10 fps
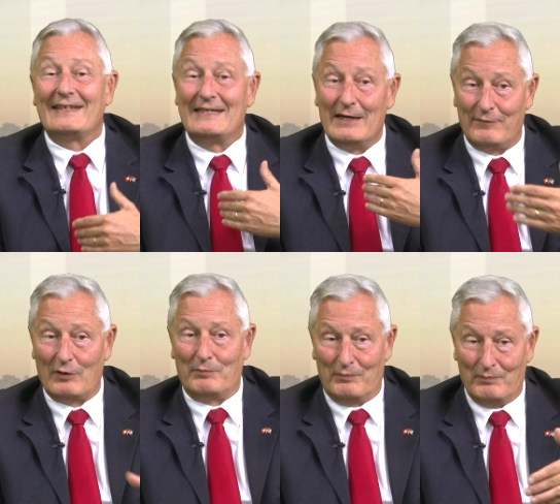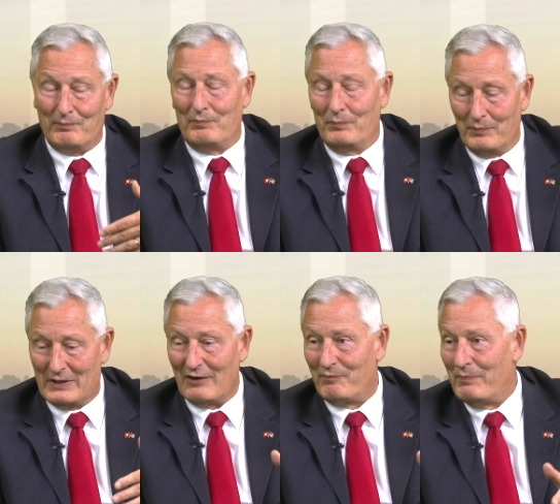give
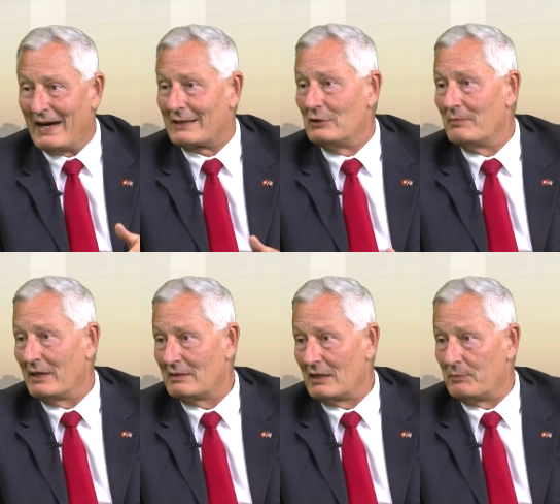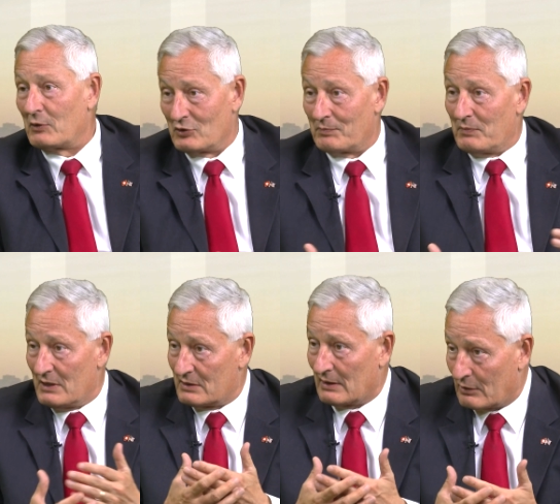back the mandate, because it
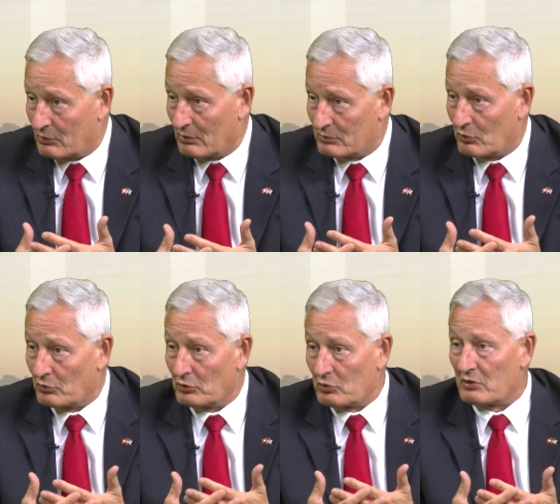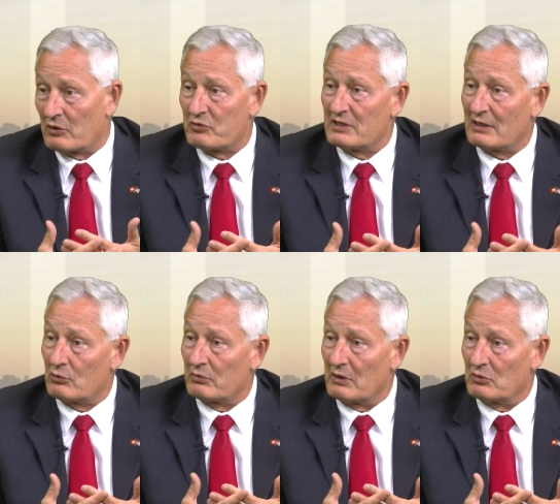means that the two countries are
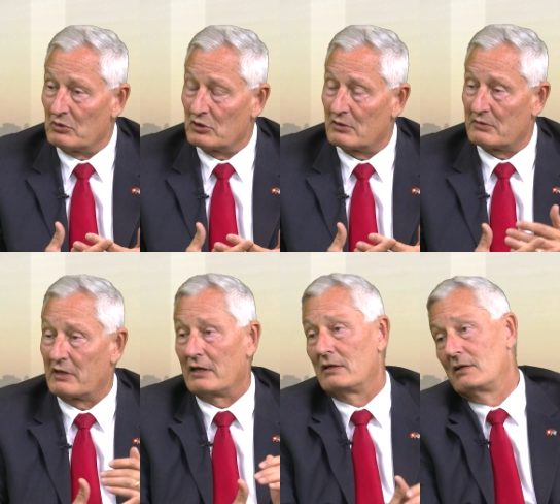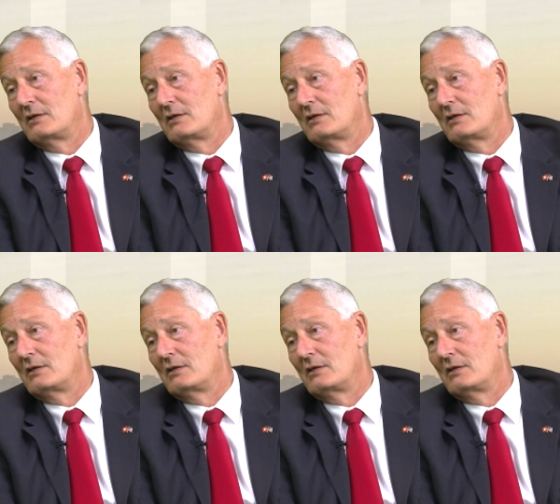talking to each other again.